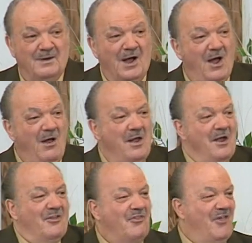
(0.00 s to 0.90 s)
Huh?
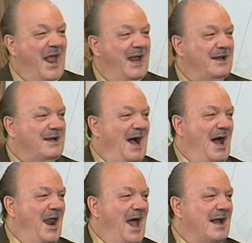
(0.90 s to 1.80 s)
Thank
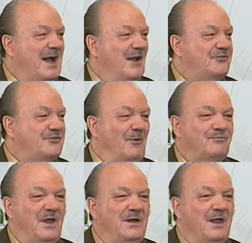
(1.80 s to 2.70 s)
God I got
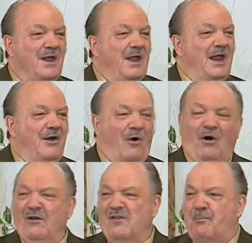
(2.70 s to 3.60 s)
something in
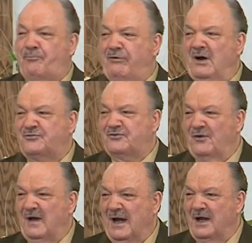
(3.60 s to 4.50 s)
all of the
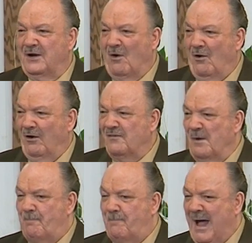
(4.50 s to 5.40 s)
pressure and in all of
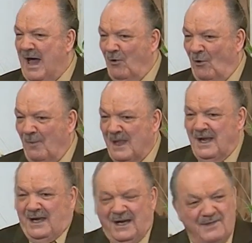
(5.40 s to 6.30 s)
the battle
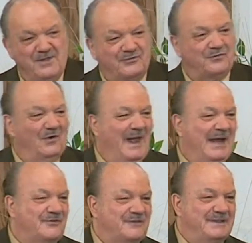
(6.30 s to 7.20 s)
in this
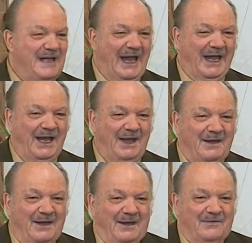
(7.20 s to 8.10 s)
last day
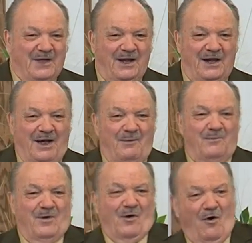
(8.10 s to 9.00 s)
that
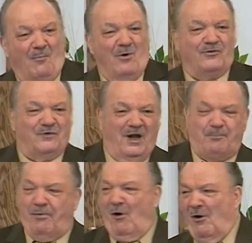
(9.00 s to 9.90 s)
um, almost
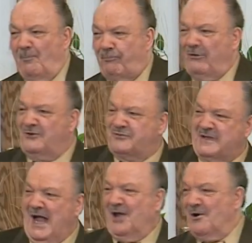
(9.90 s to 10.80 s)
like Paul
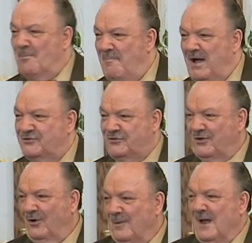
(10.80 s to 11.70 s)
pressed out of
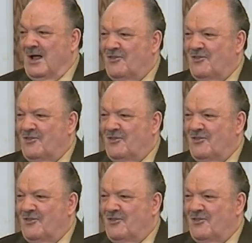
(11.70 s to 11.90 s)
measure.